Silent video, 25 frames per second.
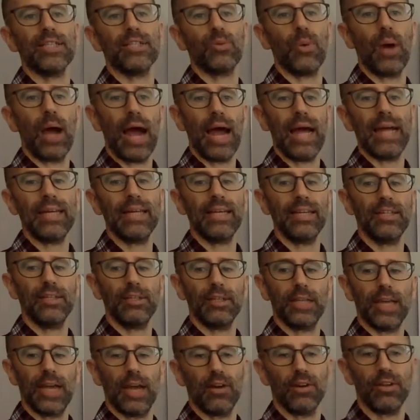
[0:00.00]
So I need to
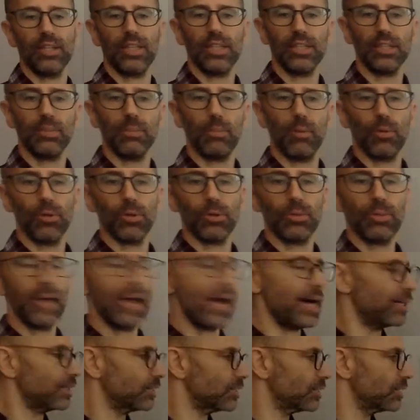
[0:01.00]
calculate the molar
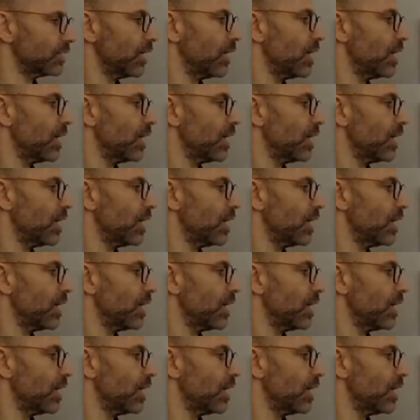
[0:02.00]
mass.